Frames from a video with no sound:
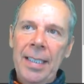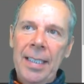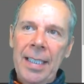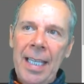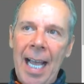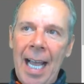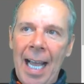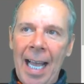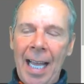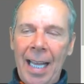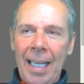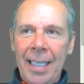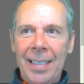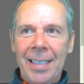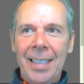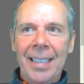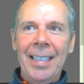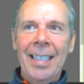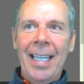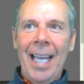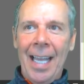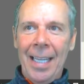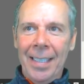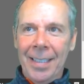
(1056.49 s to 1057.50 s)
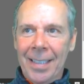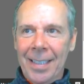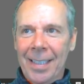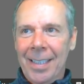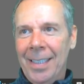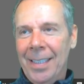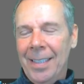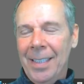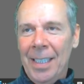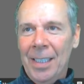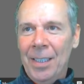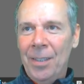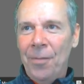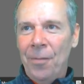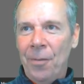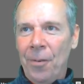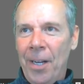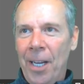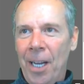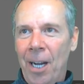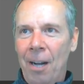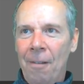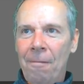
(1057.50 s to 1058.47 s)
tags get this
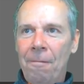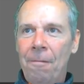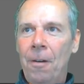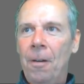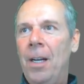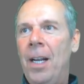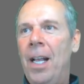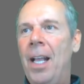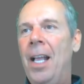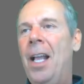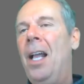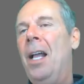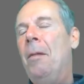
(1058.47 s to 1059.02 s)
free offer.